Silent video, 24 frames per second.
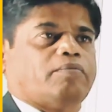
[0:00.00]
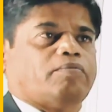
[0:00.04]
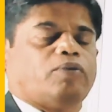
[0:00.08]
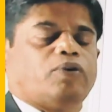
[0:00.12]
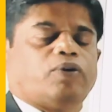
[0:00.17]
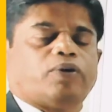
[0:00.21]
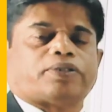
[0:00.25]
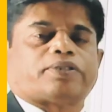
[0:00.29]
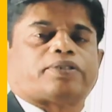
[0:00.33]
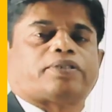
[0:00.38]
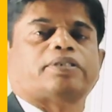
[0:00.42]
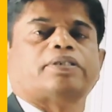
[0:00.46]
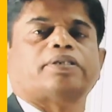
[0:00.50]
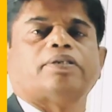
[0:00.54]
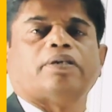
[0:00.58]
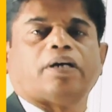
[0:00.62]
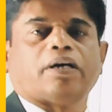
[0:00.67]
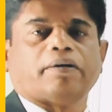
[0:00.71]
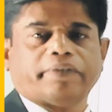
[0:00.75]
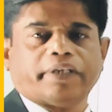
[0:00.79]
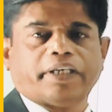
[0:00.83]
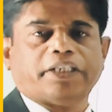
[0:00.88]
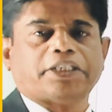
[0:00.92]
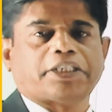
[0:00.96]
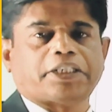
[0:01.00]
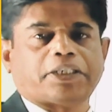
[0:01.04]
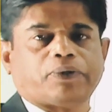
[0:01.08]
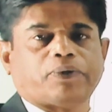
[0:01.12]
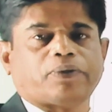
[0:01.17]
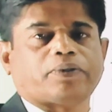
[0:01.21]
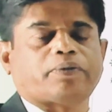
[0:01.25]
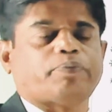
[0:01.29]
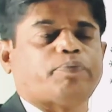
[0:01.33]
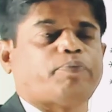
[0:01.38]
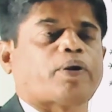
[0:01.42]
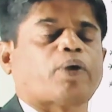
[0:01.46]
most of the
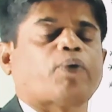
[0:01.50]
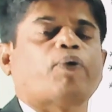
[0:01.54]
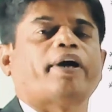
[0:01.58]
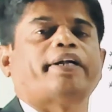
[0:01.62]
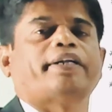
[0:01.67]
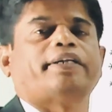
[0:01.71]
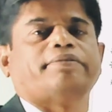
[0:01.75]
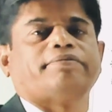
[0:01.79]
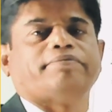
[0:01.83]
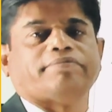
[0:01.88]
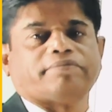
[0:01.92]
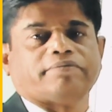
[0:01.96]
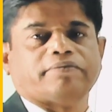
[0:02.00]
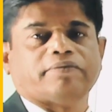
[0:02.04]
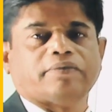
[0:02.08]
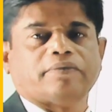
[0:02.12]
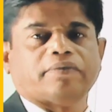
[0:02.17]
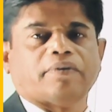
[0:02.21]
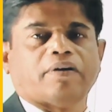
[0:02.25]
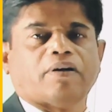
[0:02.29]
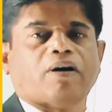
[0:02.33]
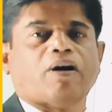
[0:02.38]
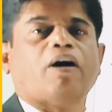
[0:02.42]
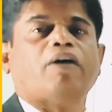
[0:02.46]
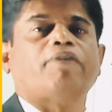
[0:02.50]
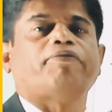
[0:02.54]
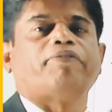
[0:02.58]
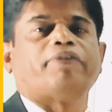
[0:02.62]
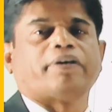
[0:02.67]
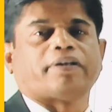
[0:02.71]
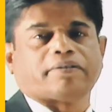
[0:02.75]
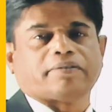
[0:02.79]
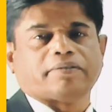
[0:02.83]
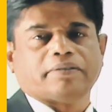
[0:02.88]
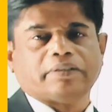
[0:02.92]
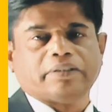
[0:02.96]
institute provide,
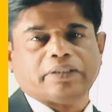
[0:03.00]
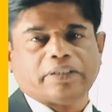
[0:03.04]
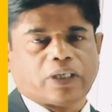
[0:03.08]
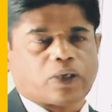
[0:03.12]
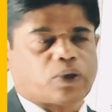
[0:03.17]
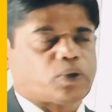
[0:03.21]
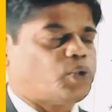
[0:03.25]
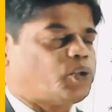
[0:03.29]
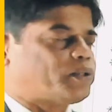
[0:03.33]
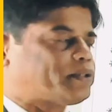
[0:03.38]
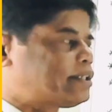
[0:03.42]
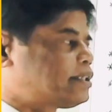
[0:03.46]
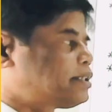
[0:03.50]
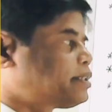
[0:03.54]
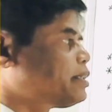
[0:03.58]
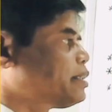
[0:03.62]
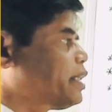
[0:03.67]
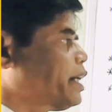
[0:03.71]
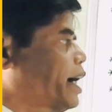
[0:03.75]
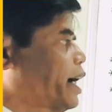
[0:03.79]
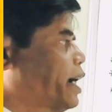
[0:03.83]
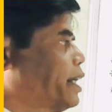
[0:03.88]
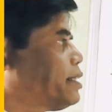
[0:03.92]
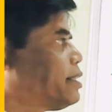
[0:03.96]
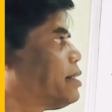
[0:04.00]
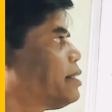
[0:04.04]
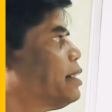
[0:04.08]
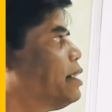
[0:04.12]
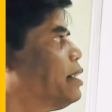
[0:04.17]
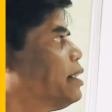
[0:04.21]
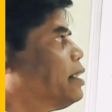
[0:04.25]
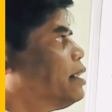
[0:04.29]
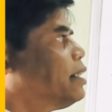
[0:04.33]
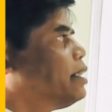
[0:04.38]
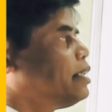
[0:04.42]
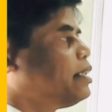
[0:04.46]
offer the courses as
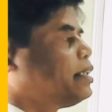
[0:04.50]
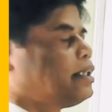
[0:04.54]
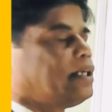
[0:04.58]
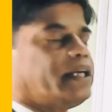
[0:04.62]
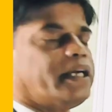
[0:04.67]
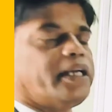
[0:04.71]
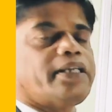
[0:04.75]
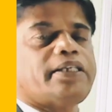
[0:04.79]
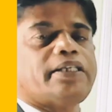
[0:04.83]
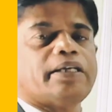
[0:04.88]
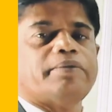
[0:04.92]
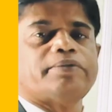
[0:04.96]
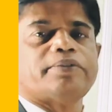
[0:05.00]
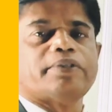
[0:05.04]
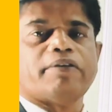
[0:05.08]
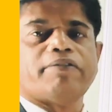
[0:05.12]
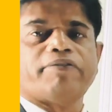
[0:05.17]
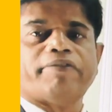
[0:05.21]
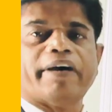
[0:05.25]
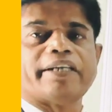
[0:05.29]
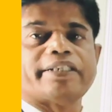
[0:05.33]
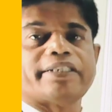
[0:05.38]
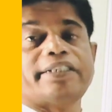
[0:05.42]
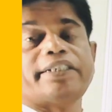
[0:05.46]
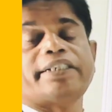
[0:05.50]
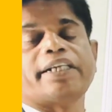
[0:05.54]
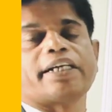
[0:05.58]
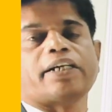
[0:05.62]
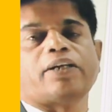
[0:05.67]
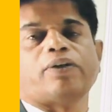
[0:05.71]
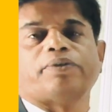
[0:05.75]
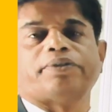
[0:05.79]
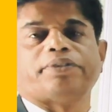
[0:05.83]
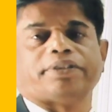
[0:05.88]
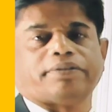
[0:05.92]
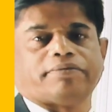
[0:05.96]
in terms of fashion
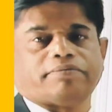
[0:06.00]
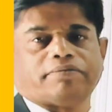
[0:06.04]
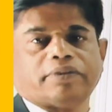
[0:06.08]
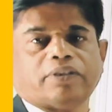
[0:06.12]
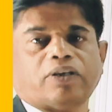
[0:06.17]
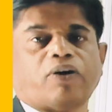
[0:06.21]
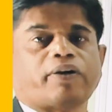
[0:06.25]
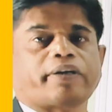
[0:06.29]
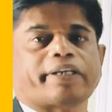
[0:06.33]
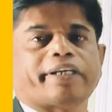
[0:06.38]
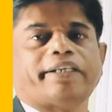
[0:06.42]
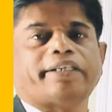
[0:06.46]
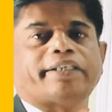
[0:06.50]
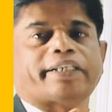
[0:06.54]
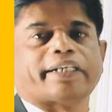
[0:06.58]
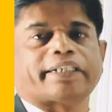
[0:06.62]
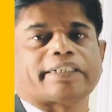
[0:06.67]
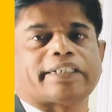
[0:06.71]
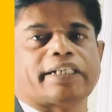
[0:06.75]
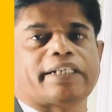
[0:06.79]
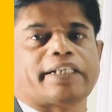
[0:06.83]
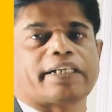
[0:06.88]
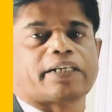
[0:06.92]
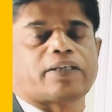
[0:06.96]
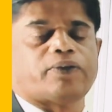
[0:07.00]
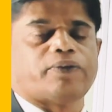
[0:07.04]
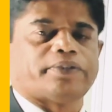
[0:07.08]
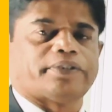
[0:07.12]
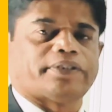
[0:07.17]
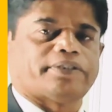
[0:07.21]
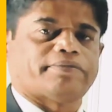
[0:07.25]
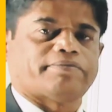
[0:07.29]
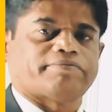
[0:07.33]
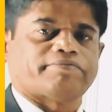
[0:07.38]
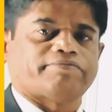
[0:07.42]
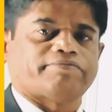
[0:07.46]
technology, not in textile technology.